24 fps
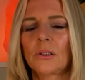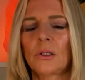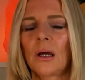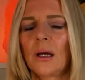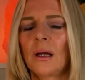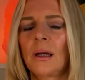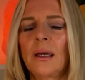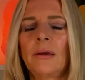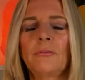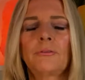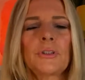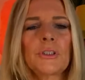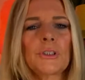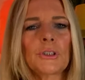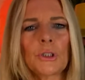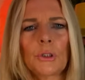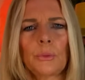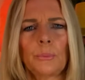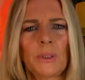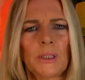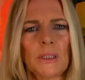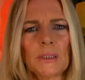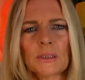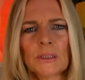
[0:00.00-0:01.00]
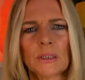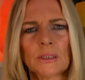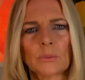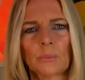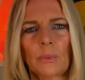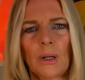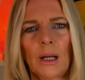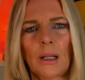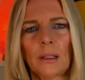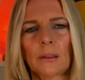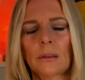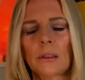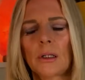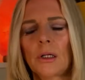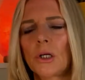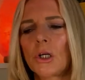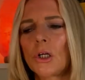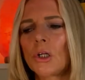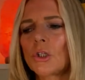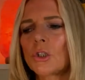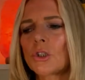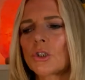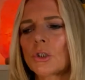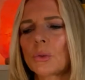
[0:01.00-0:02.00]
Every two minutes as well,
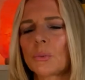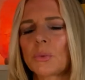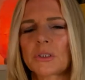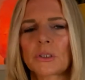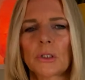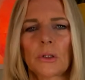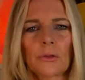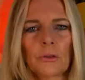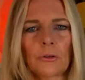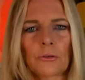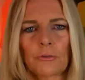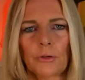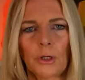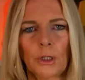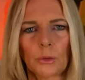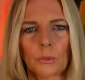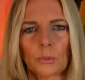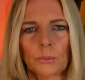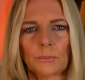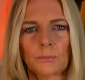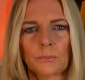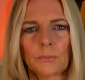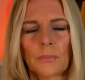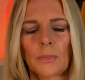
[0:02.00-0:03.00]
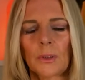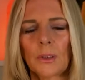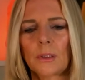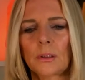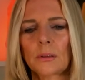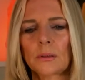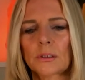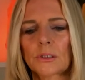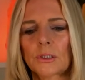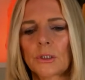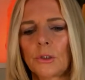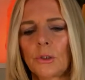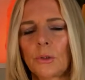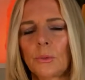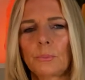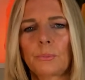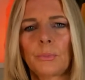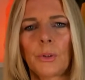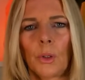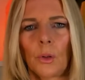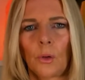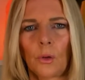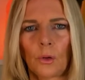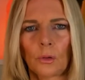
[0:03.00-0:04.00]
she was on the phone to
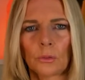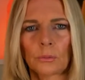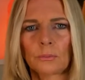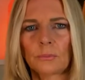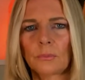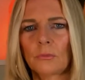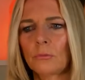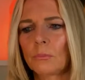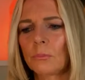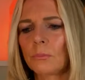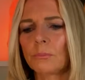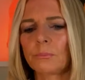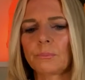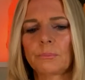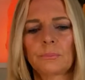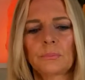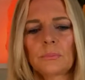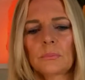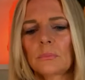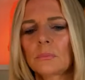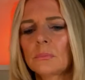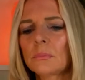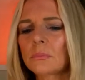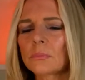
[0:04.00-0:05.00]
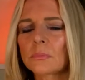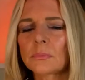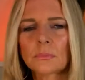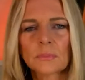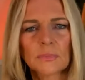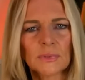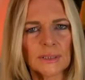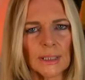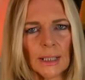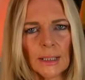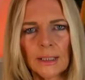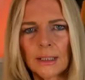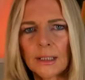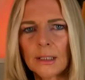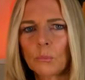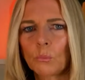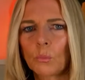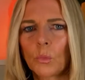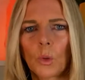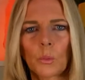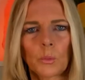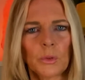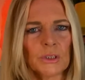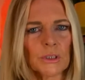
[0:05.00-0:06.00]
Paul, telling him
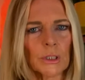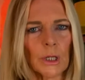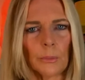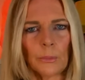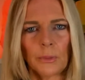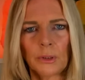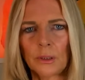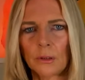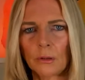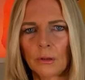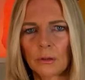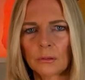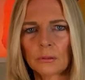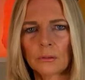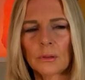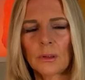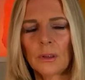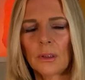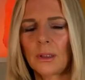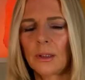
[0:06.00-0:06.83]
what was going on.